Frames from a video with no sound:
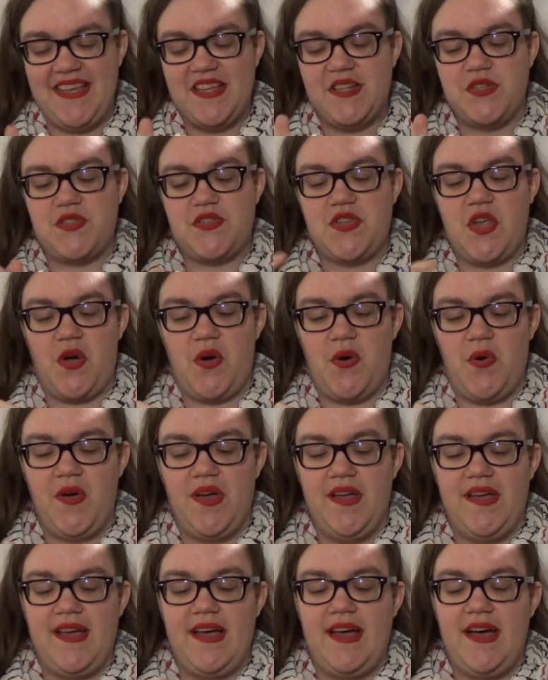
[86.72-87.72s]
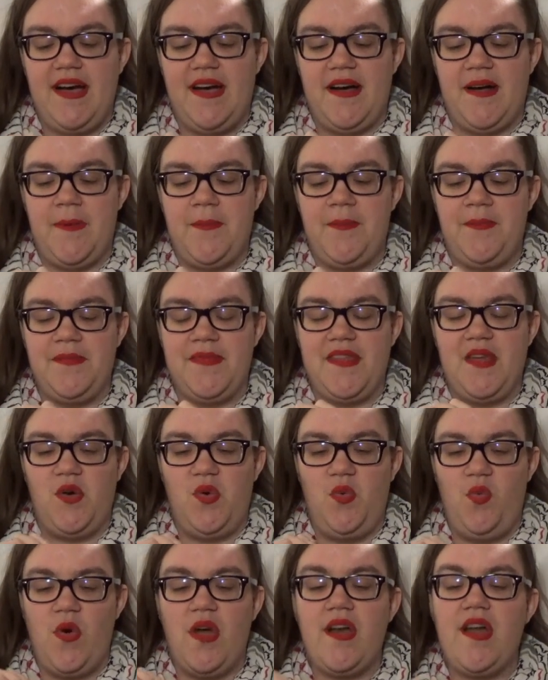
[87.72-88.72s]
So,
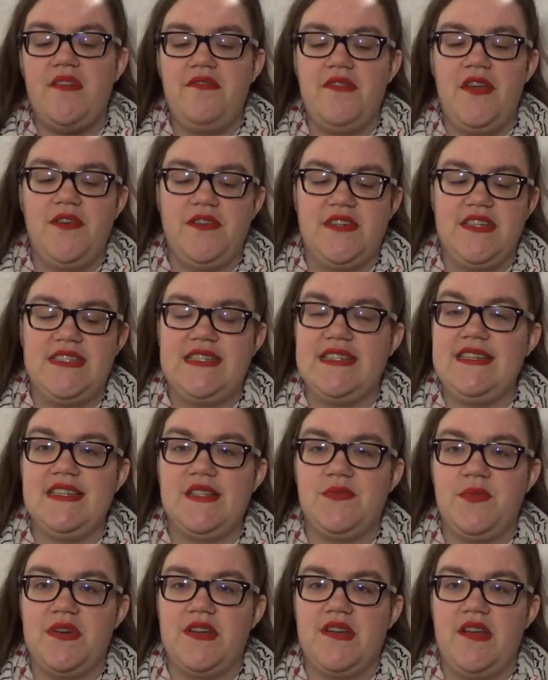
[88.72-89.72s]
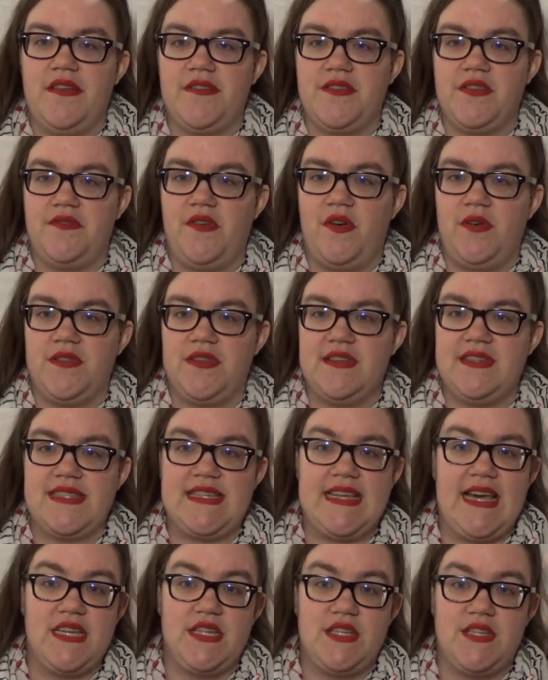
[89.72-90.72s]
what I've noticed is what a lot of authors
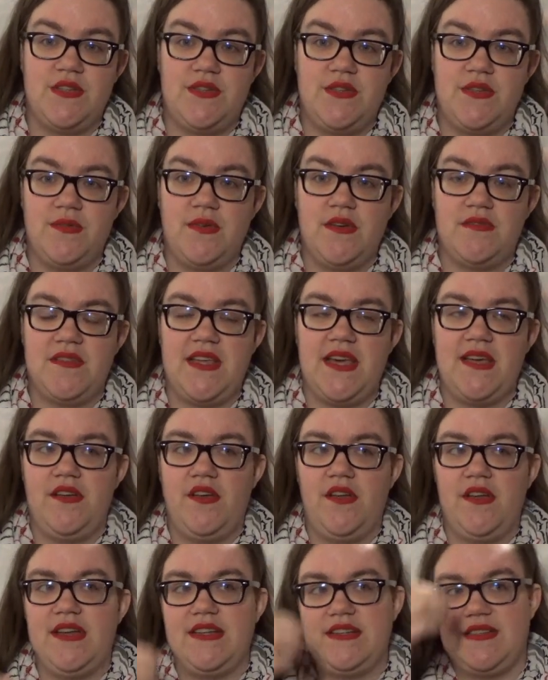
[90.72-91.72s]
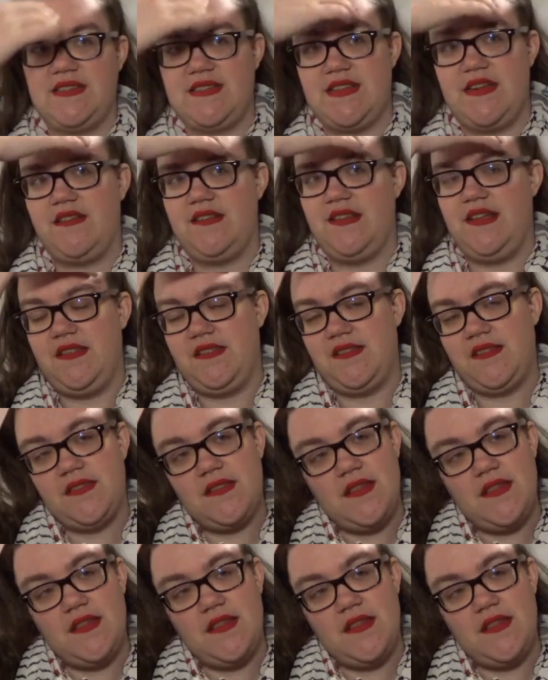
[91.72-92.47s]
tend to do if they are not necessarily